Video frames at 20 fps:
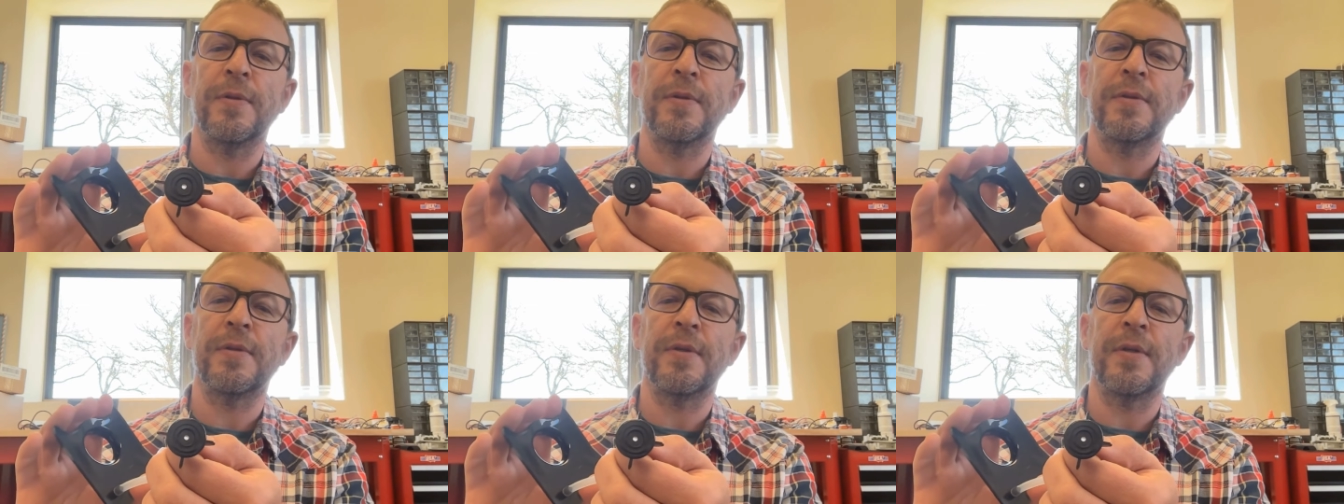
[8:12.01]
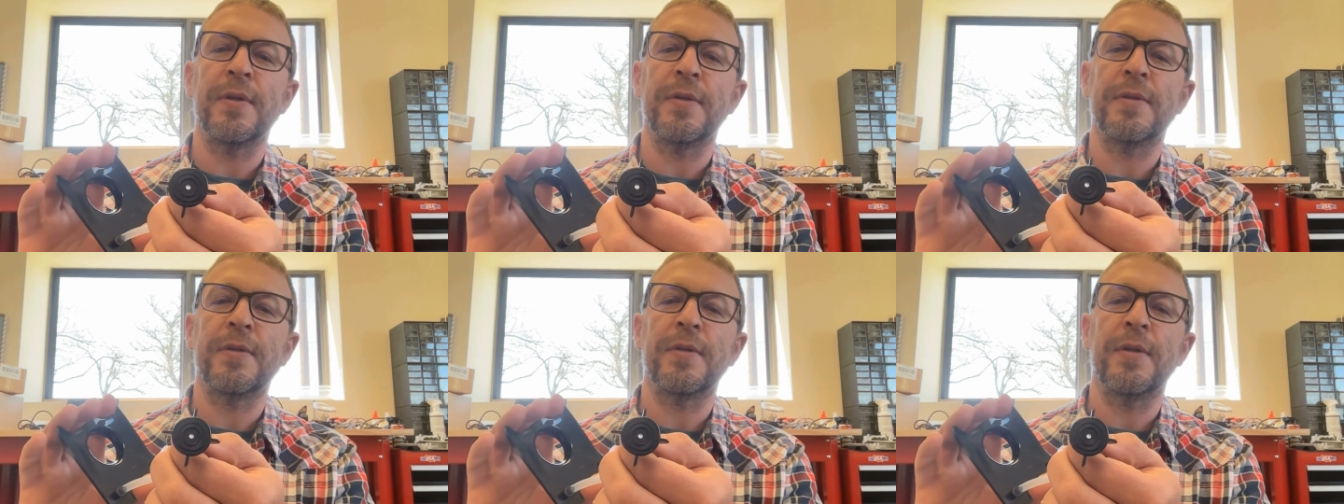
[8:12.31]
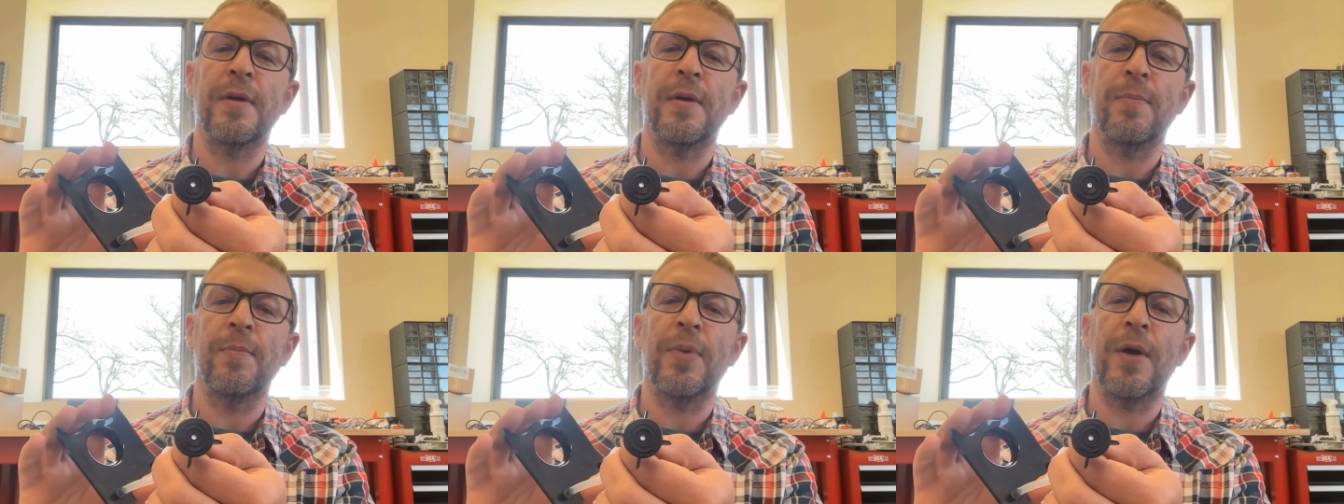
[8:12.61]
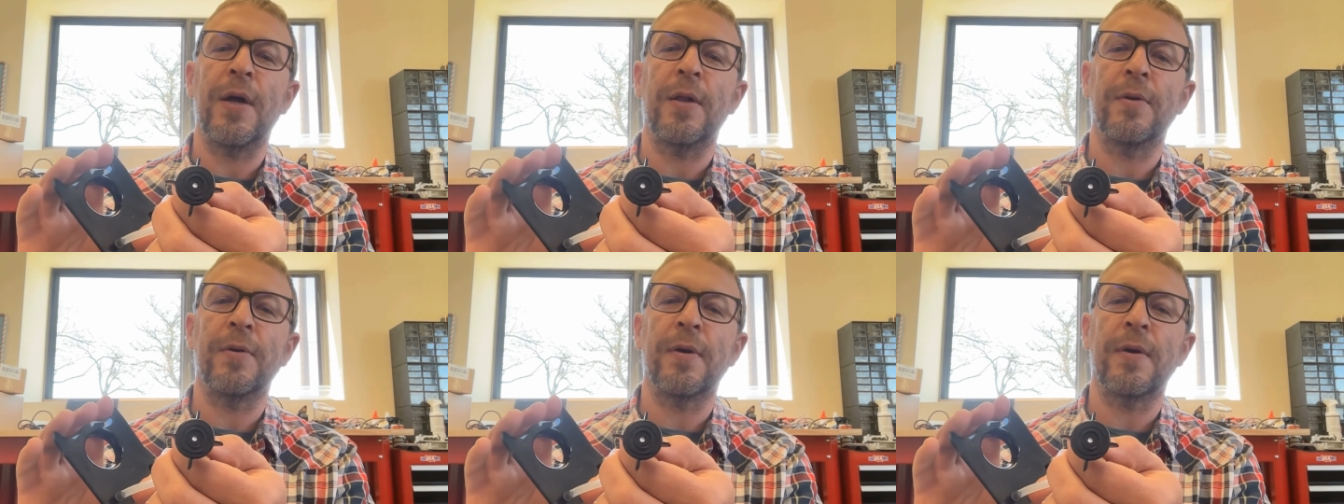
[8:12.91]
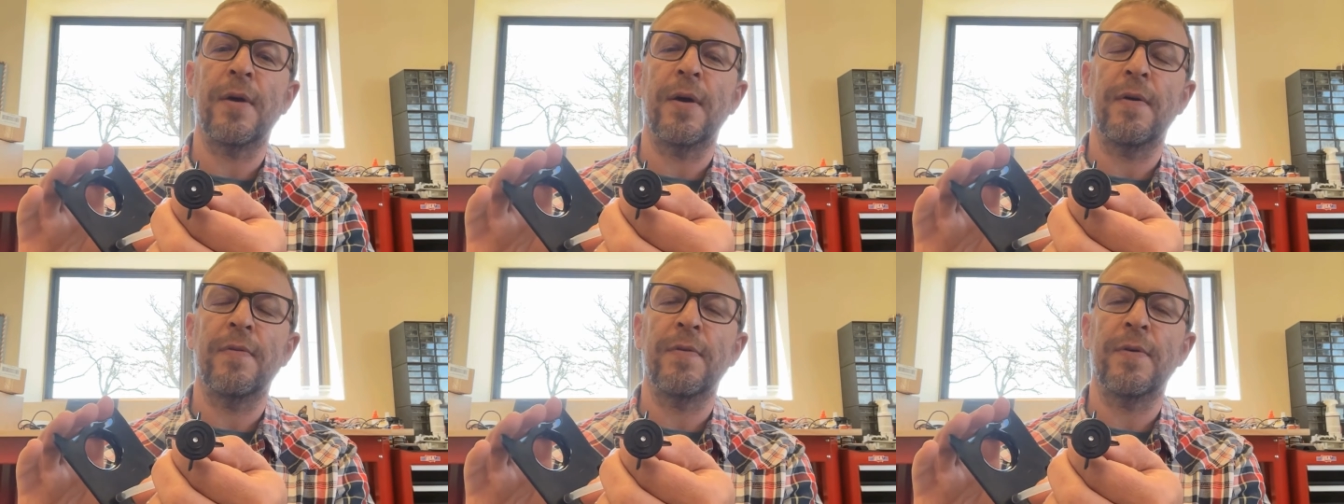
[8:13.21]
is this
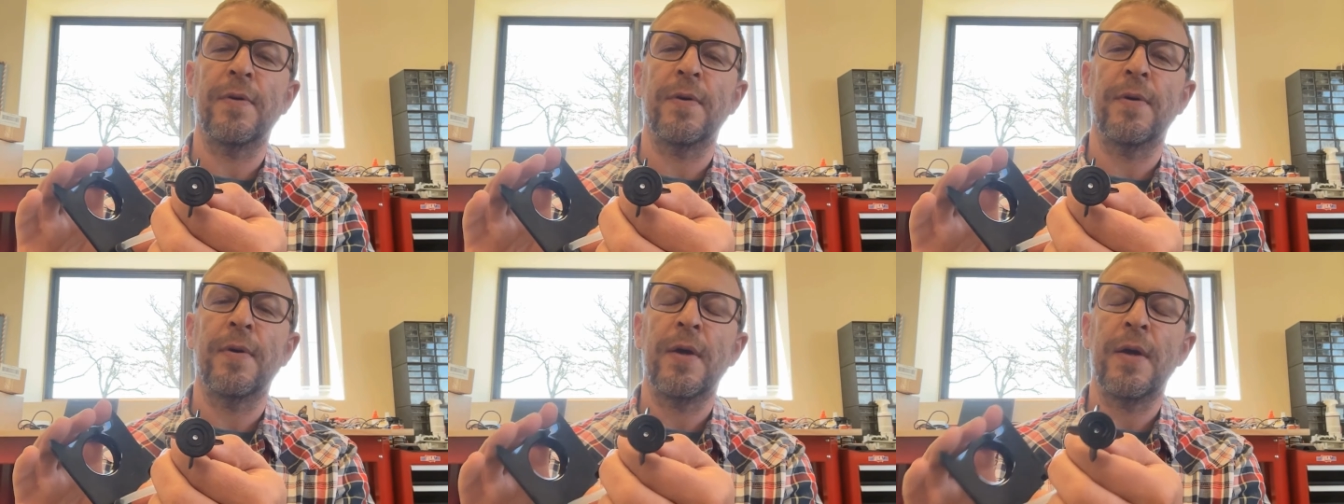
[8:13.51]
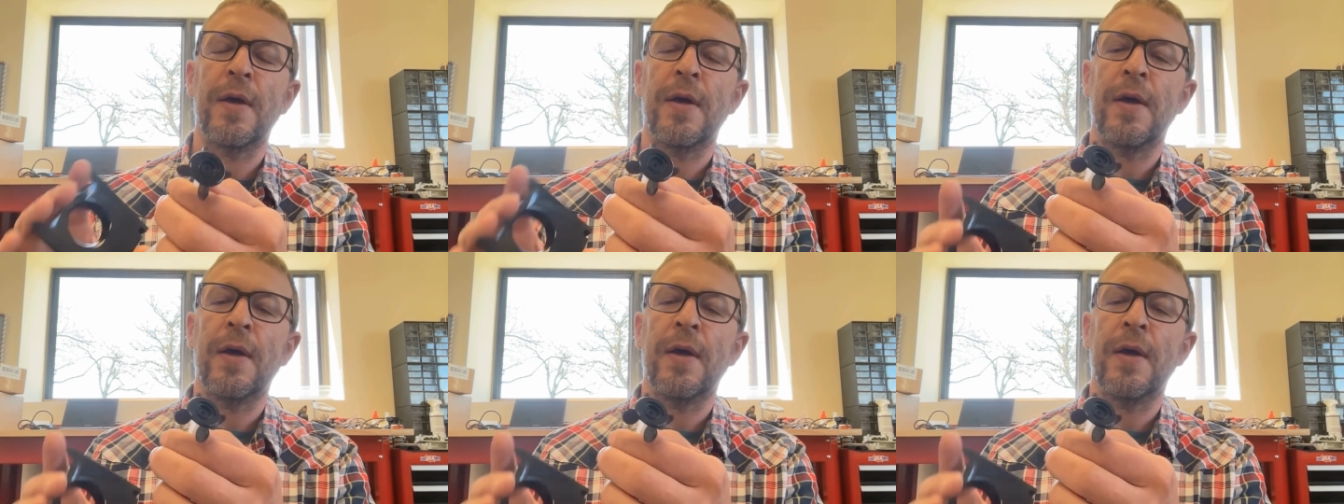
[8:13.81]
impeller cover.